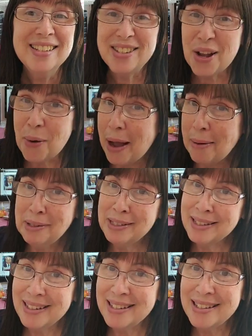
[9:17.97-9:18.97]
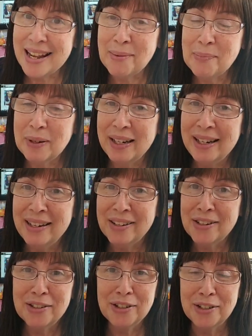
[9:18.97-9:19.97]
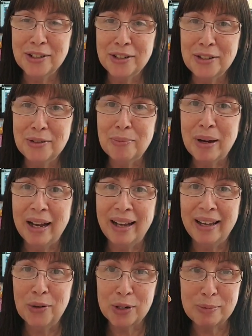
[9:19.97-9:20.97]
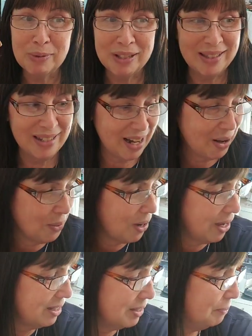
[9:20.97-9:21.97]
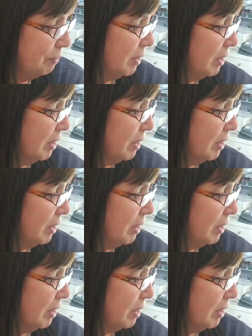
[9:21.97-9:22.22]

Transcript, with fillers: So I'm just going to set up in here to do my Christmas DIYs.